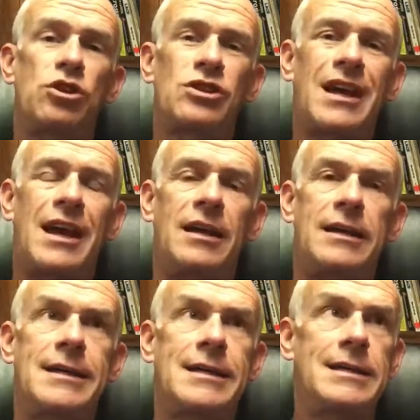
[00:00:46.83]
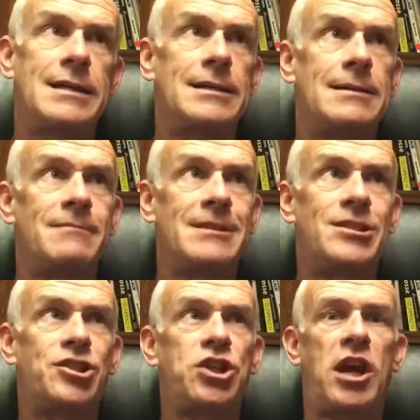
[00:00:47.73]
Just kind of
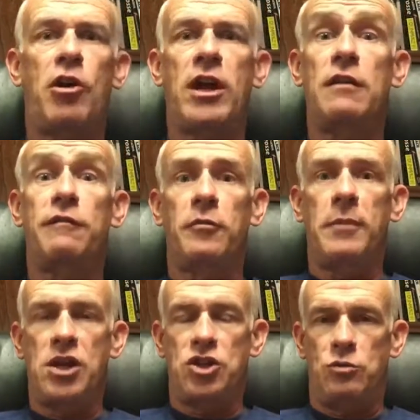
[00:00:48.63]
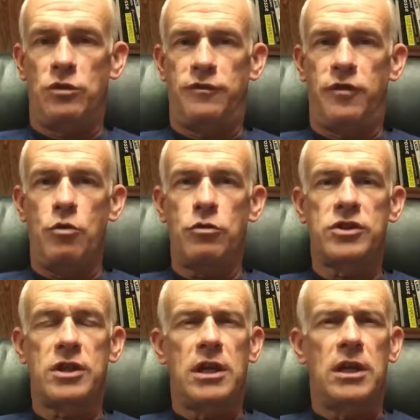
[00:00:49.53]
sharing information with
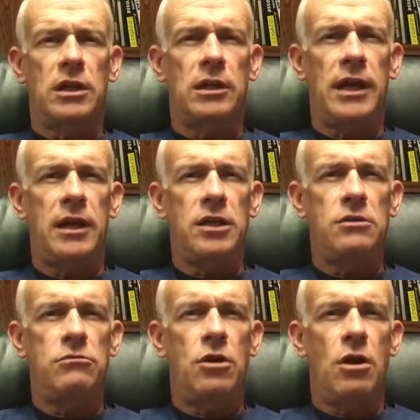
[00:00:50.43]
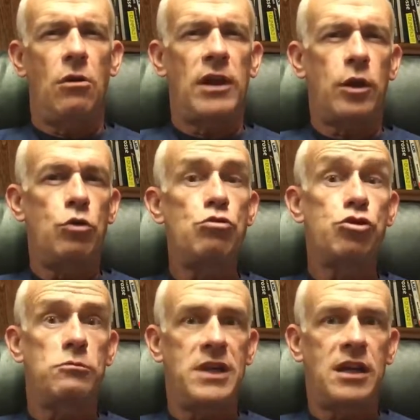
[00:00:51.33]
folks, letting you know like
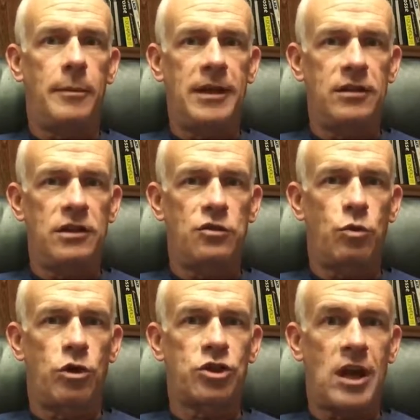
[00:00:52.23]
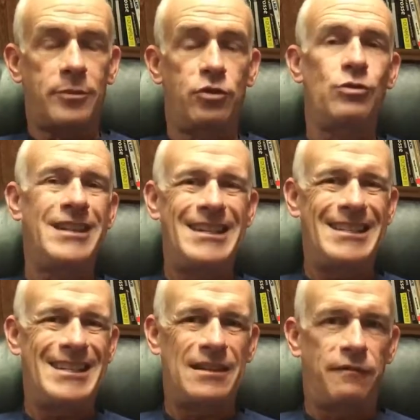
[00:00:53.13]
who should be coming to these workshops, who
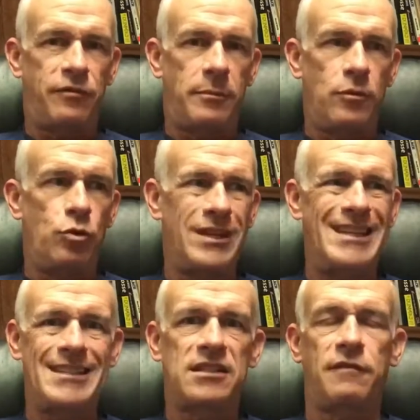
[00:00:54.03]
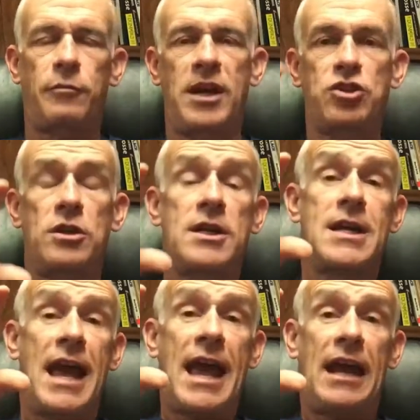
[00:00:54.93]
needs this information,
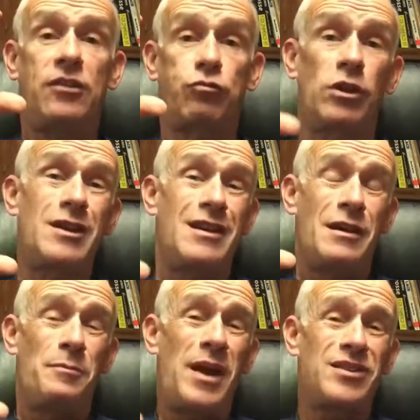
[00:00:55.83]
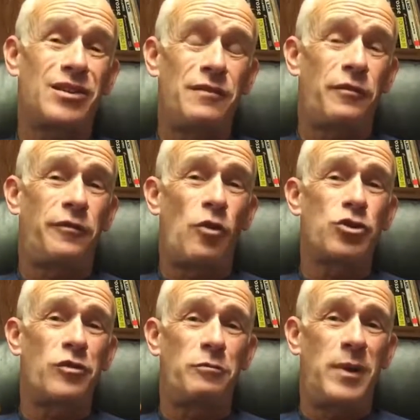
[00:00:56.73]
and it's really basically for
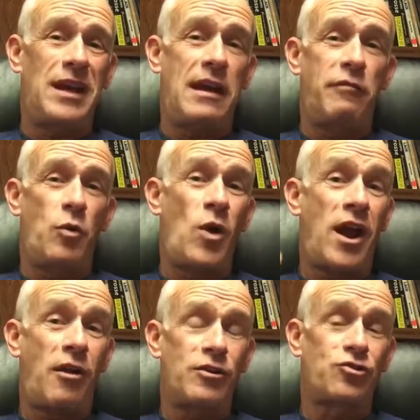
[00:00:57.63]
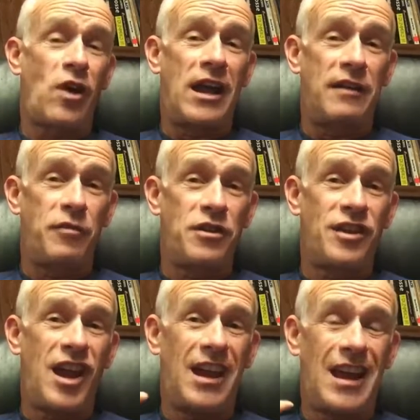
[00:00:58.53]
folks who have been everywhere and tried
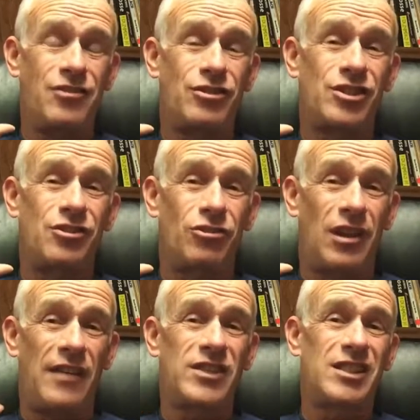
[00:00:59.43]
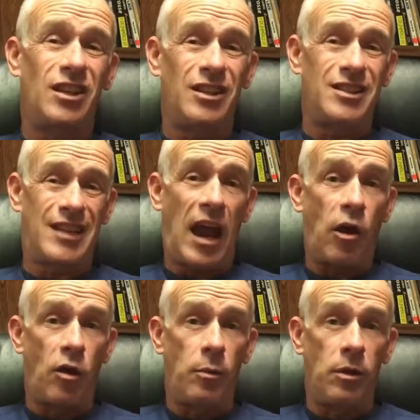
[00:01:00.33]
everything, and your life still is
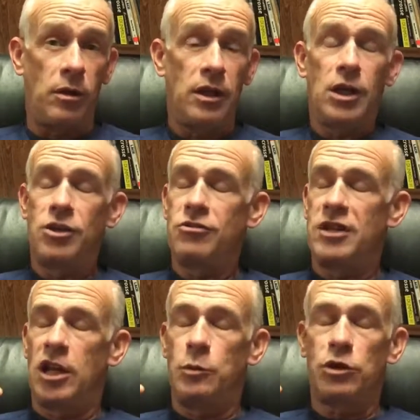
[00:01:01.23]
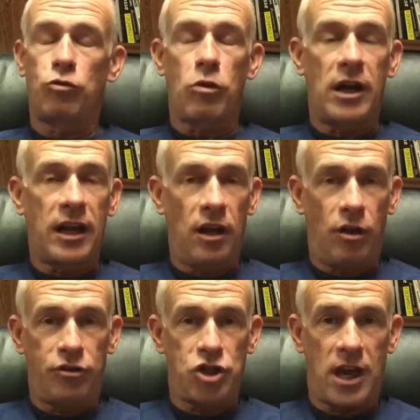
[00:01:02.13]
terrible. You're dealing with chronic
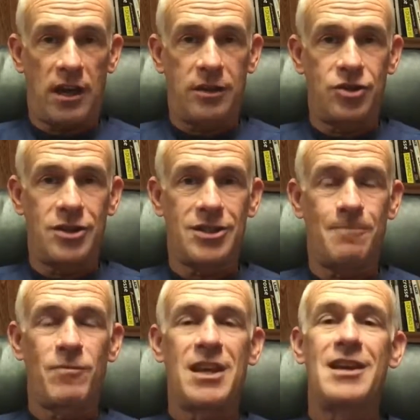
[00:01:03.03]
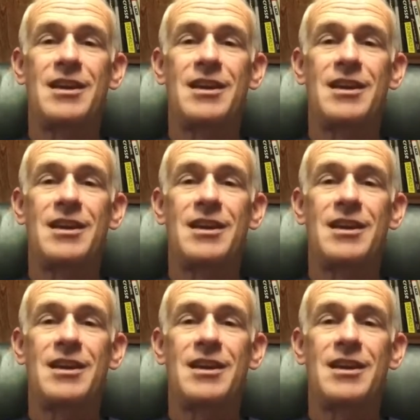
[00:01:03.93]
health challenges.